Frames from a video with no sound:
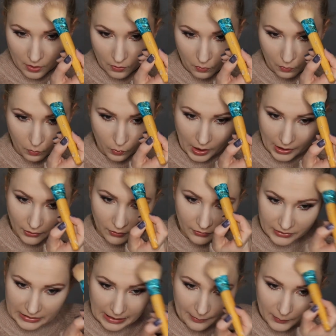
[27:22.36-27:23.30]
one
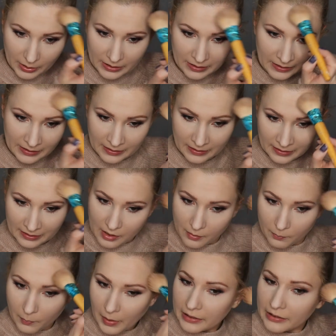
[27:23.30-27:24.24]
of them.
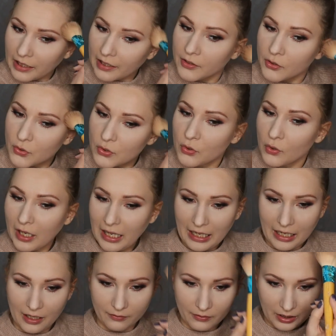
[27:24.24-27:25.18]
But I used to
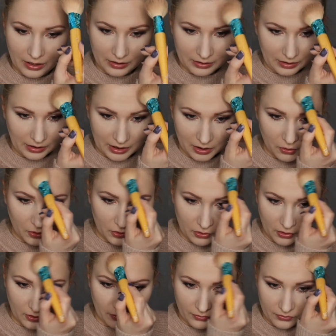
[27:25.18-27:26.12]
have a
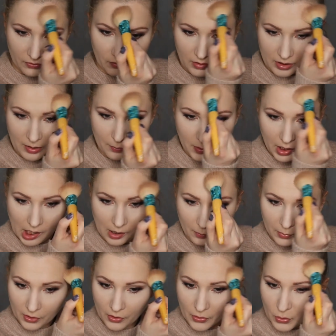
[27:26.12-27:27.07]
lot of
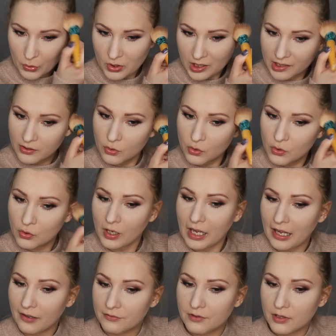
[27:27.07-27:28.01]
theBalm products. I used to
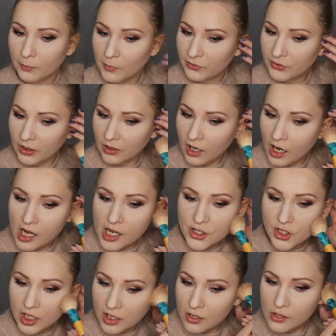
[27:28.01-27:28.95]
have some of their
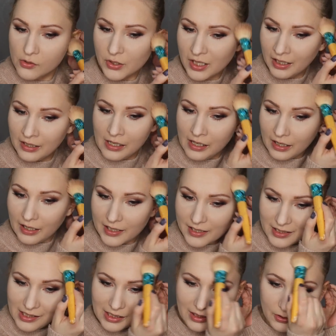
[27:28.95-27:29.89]
eyeshadows. I
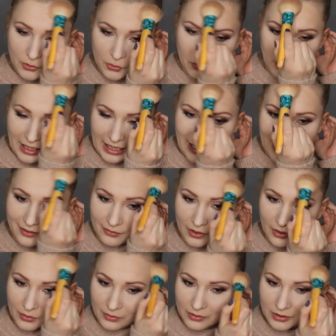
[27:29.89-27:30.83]
still do
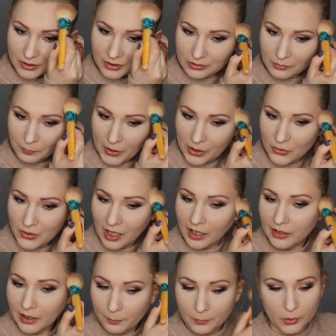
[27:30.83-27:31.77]
have, because
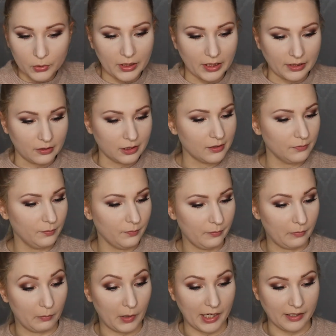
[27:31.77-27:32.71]
I depotted
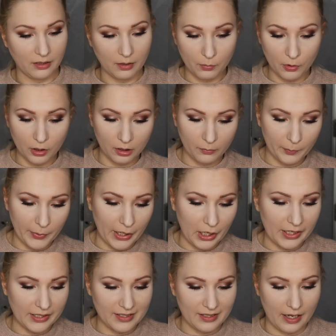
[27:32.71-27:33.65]
my theBalm
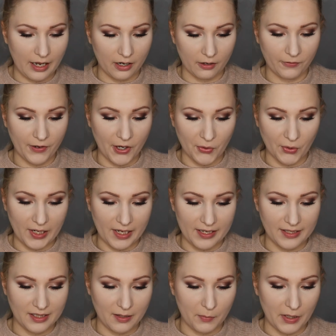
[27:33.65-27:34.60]
palettes. They are fairly
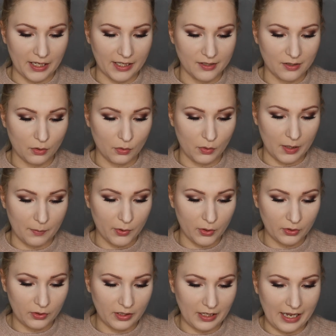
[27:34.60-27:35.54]
easy palettes to
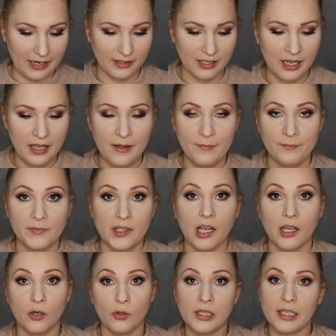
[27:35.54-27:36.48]
depot, and
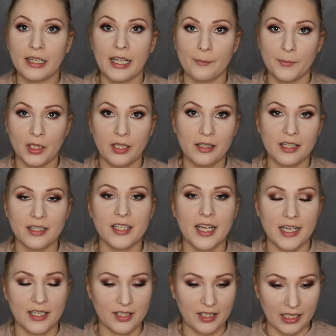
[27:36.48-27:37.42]
I only kept the
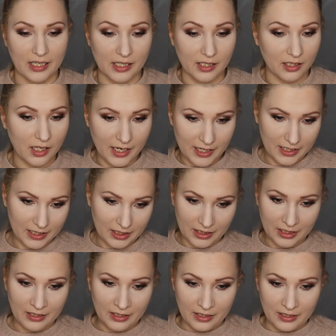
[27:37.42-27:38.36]
shades that I
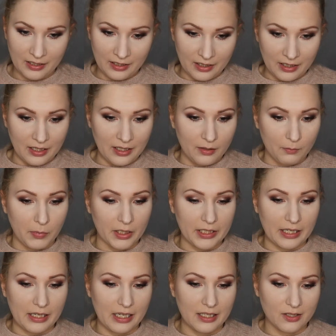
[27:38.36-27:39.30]
liked. But
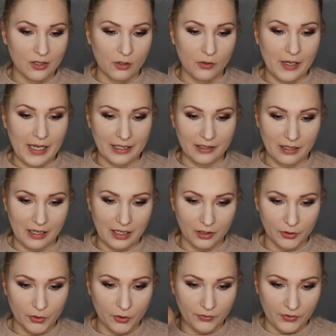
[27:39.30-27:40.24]
I also had a
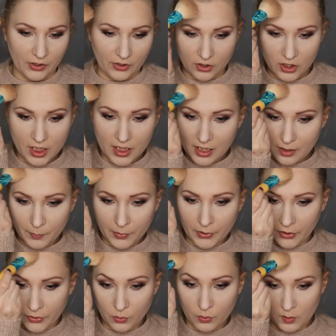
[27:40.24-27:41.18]
lot of their cheek
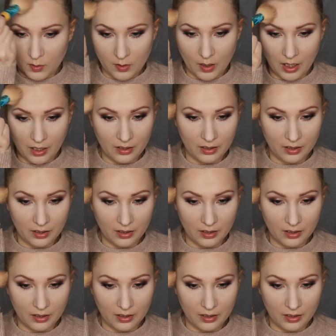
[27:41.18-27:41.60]
products.